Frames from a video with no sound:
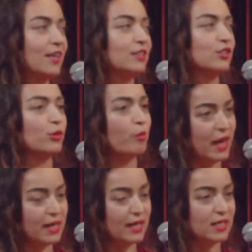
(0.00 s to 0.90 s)
So
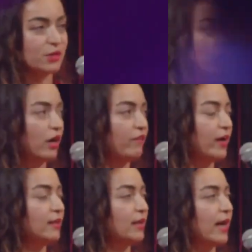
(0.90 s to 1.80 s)
mending is a part of
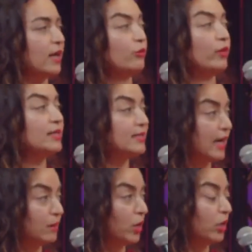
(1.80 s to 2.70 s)
it, like
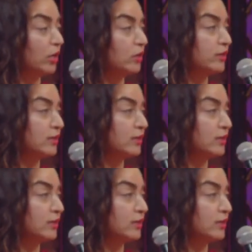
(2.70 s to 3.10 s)
resell models,